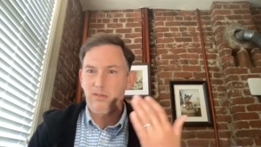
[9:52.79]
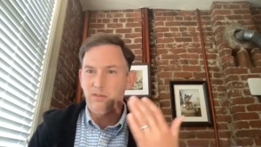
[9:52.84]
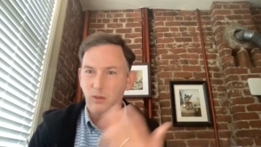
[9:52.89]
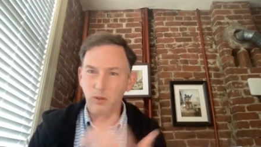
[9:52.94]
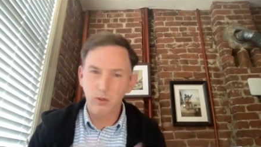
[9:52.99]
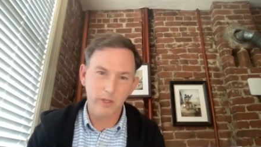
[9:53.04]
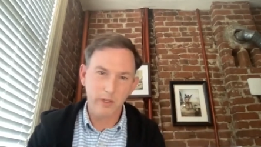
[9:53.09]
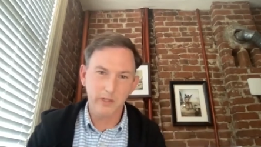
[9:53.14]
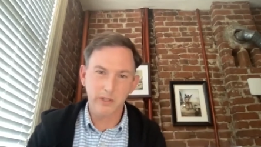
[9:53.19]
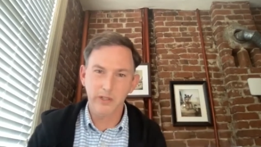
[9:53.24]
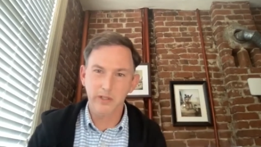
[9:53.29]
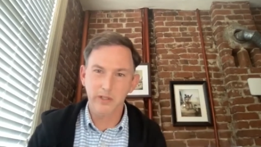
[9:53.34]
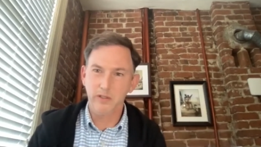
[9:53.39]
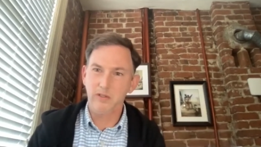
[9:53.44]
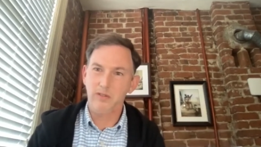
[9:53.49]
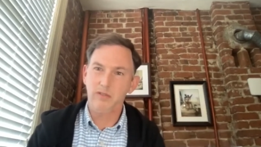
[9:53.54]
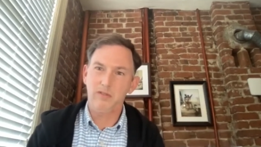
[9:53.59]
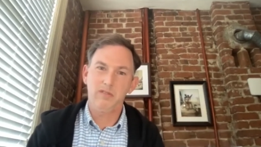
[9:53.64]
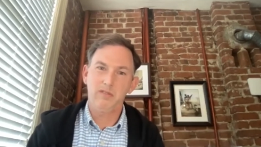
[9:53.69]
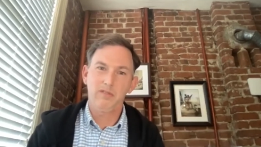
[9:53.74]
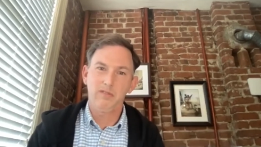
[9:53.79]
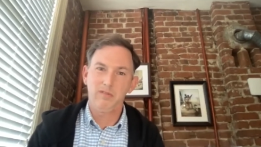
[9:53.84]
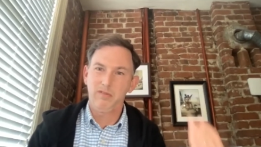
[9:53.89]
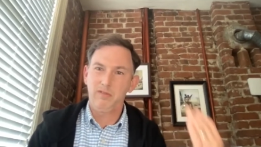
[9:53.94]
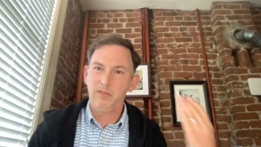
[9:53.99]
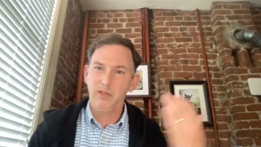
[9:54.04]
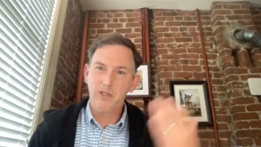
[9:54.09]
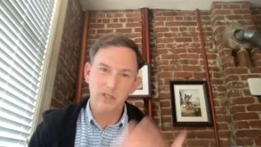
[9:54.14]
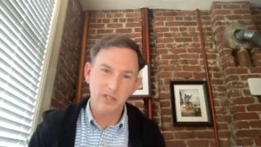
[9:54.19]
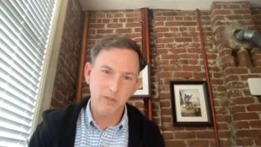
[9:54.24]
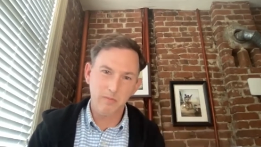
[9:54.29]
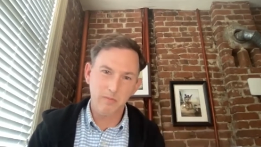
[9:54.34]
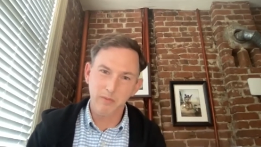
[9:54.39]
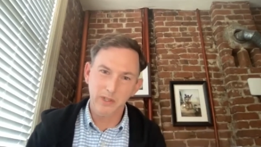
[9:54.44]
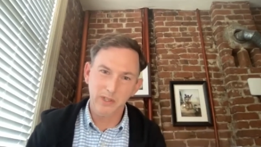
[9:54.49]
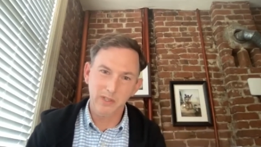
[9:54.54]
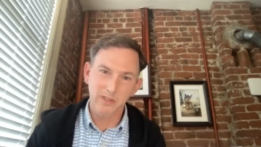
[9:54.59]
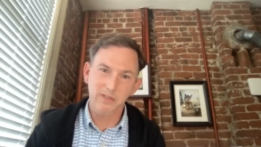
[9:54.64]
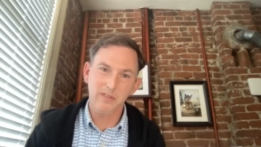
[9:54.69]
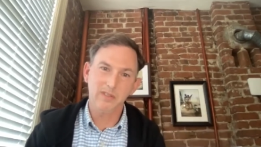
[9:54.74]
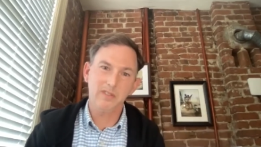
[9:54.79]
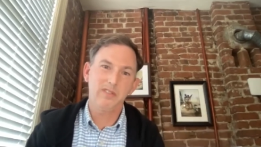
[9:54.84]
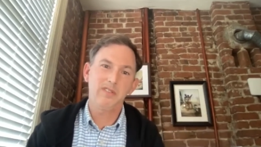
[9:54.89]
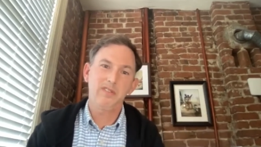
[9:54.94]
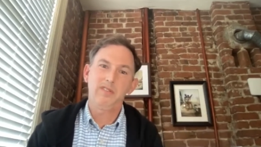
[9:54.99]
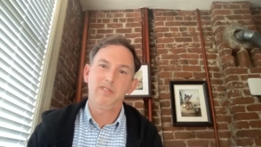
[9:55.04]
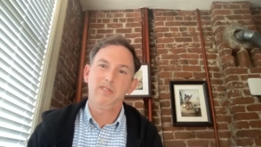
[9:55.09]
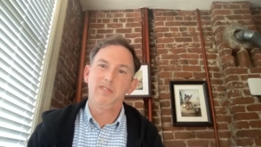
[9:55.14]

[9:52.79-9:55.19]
orders shipments